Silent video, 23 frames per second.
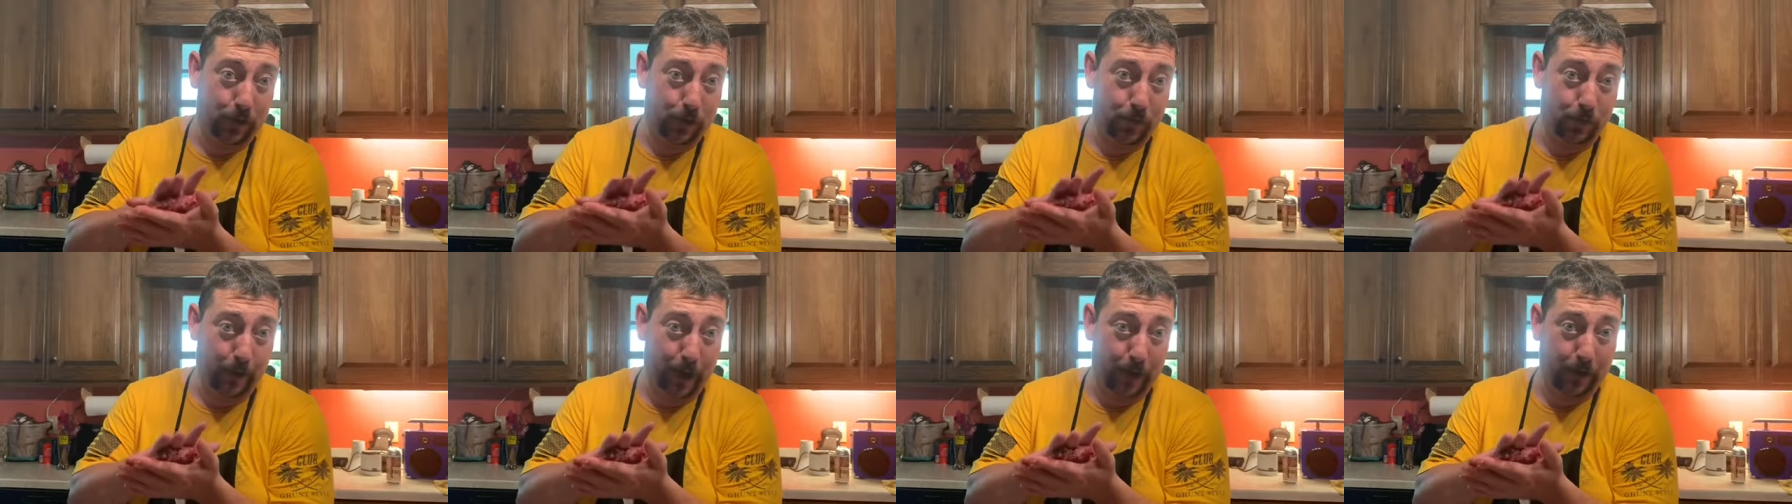
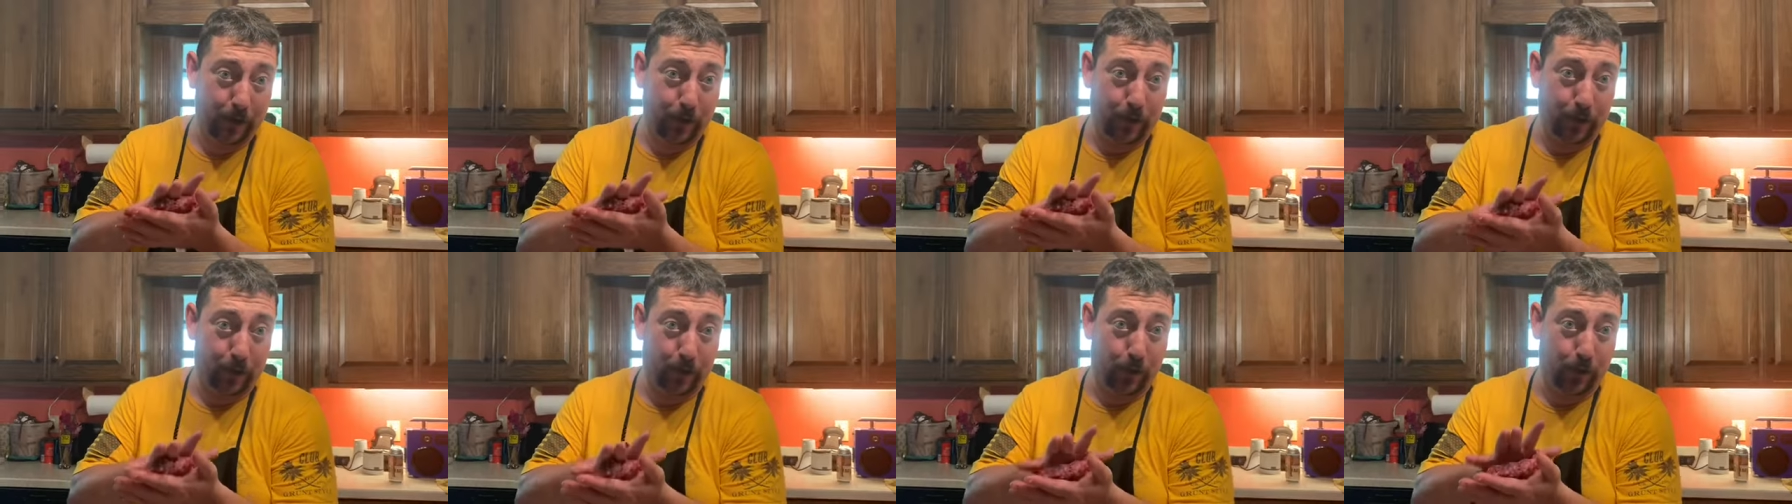
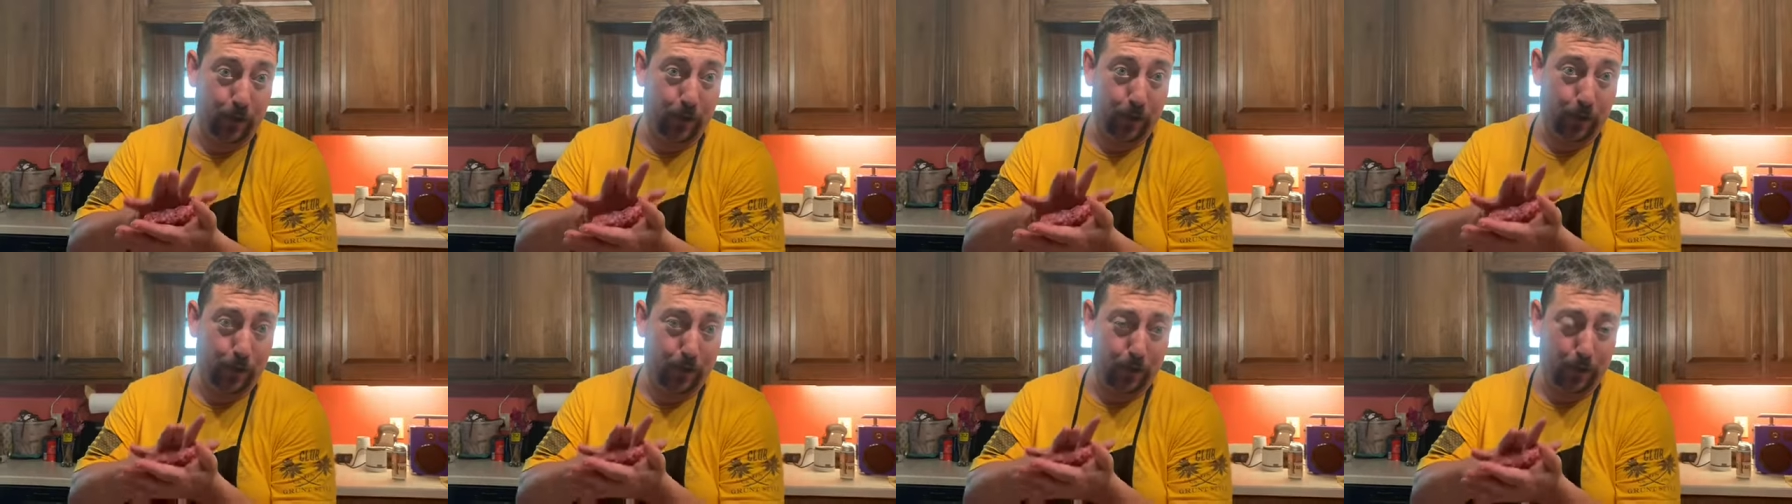schmancy
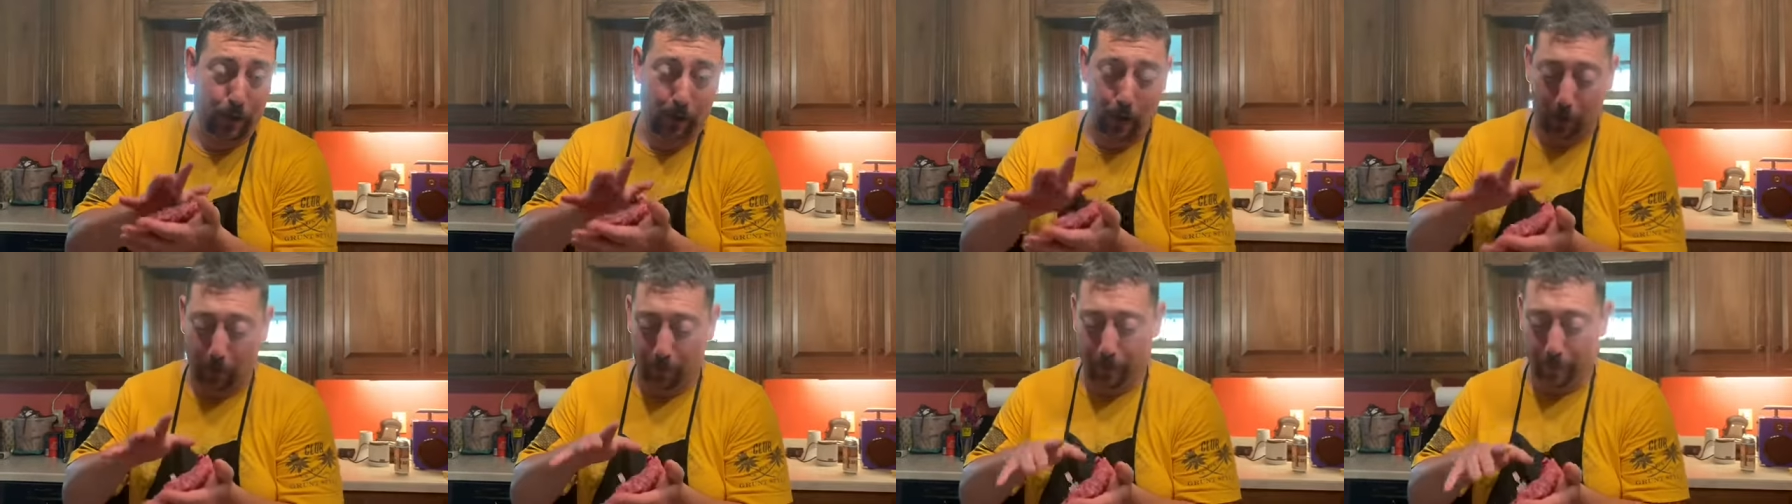grill,
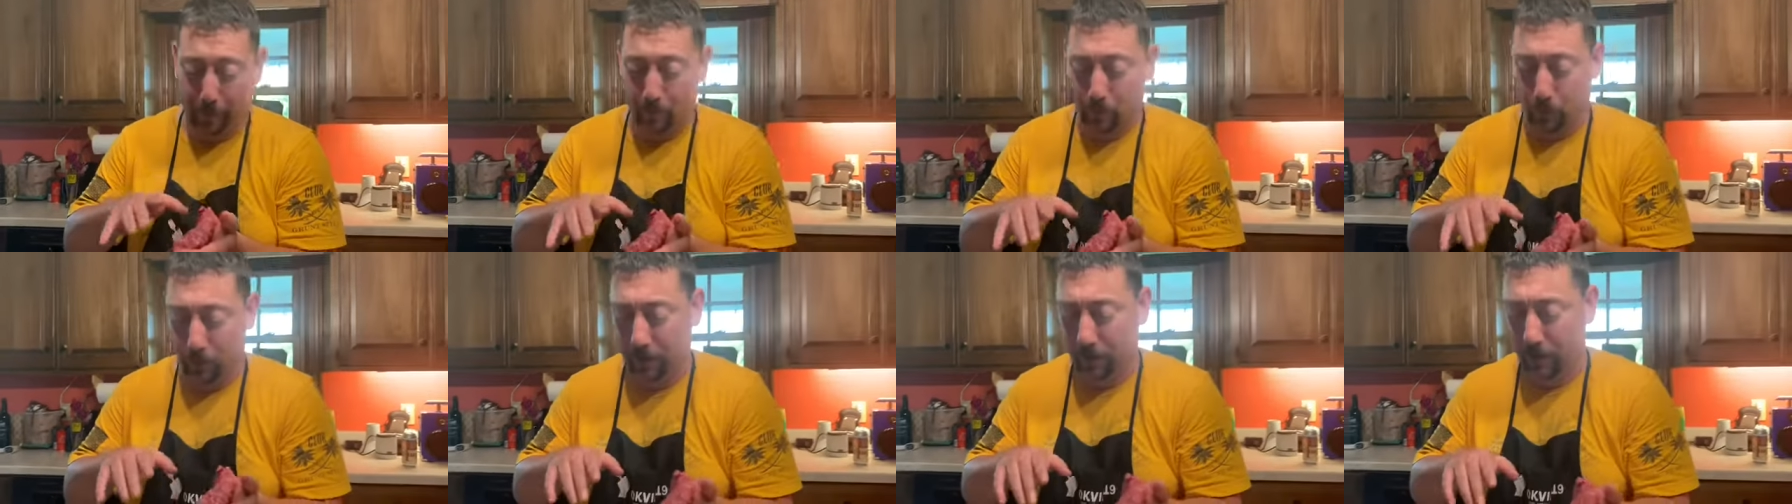I'll be
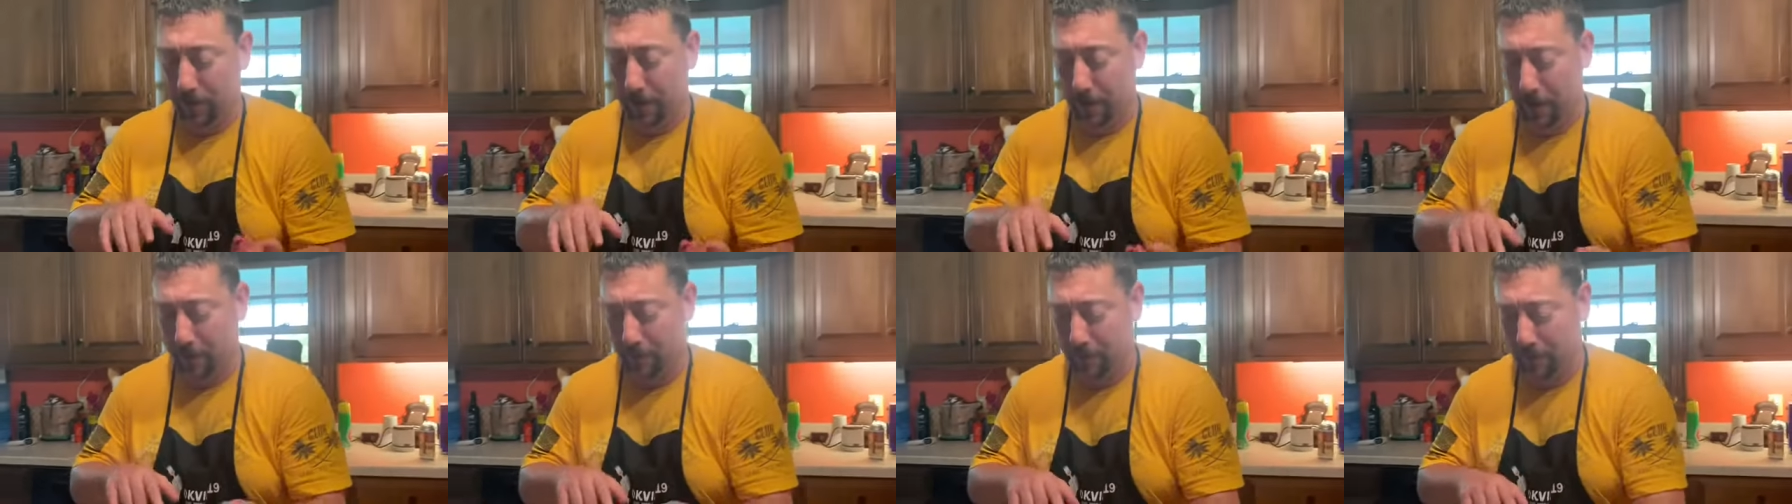more than
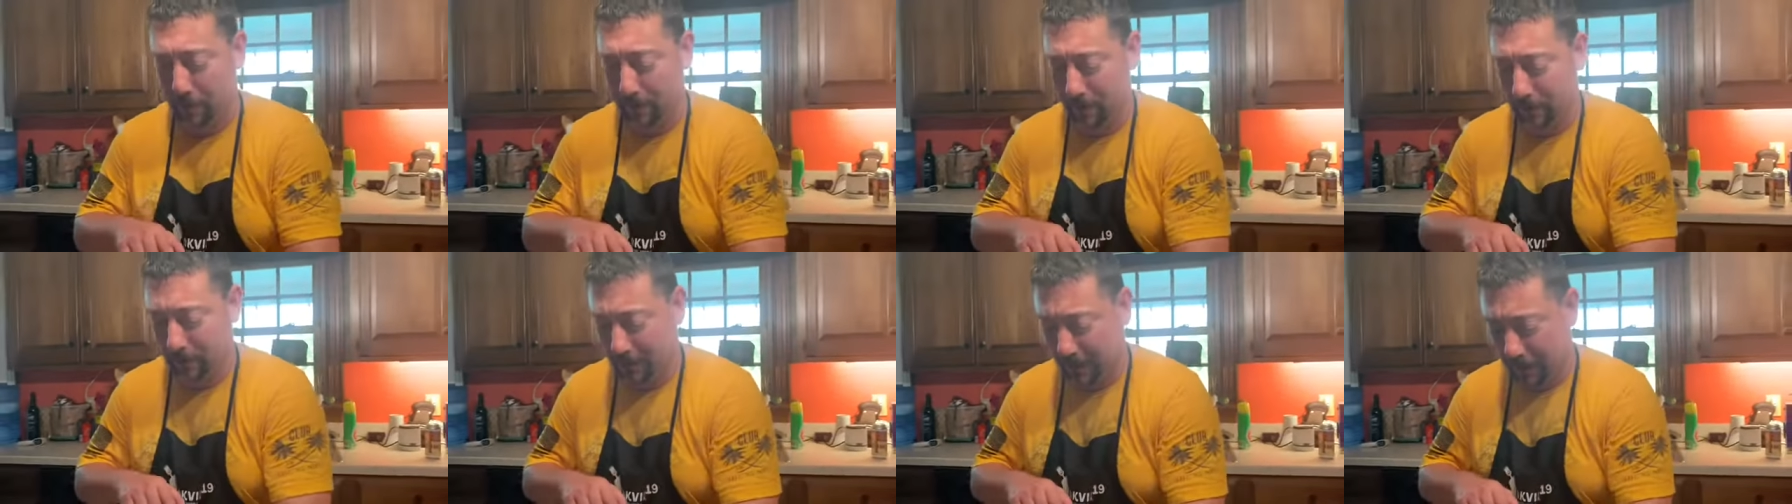happy
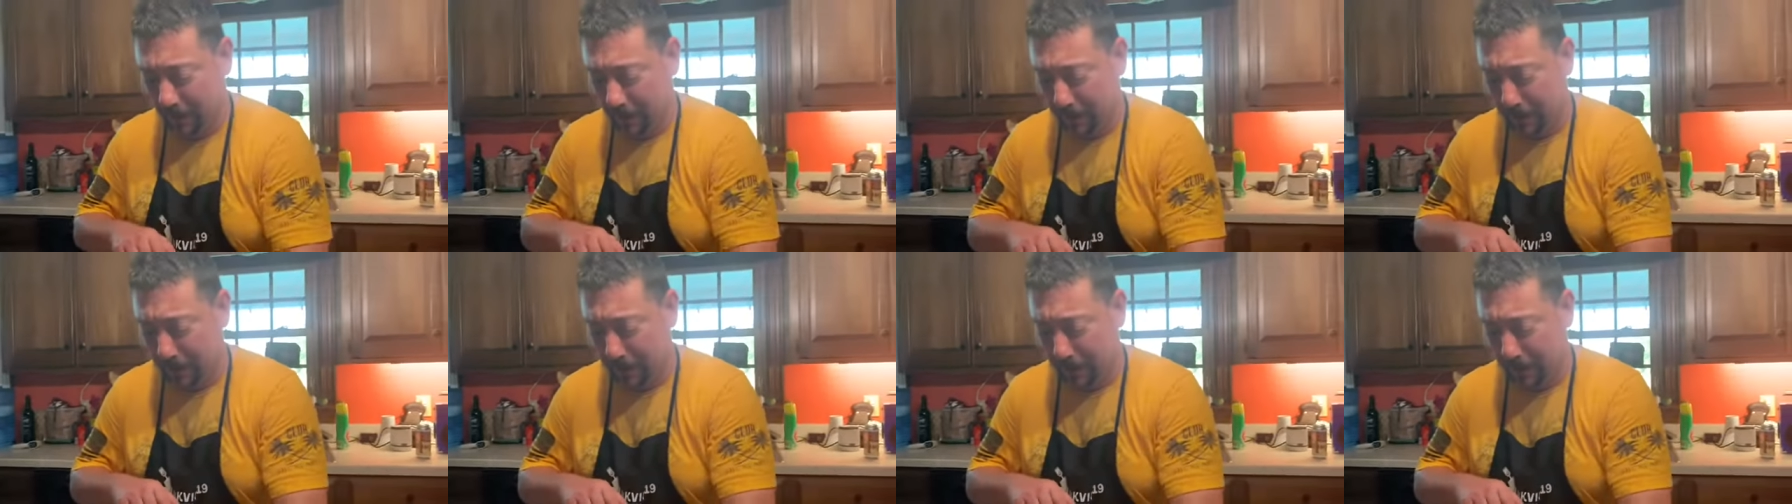to take